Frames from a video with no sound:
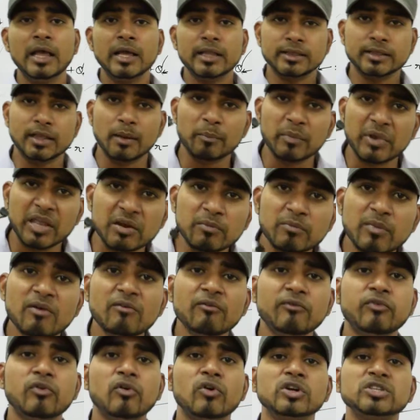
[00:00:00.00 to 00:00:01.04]
The minimum
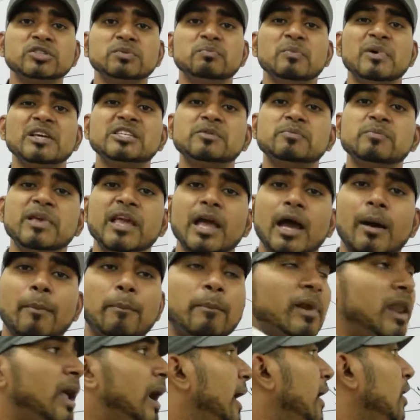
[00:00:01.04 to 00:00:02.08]
force must be
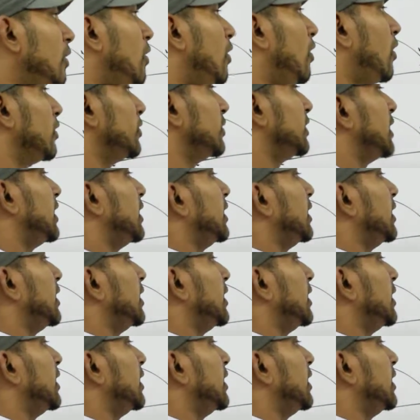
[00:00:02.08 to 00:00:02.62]
applied on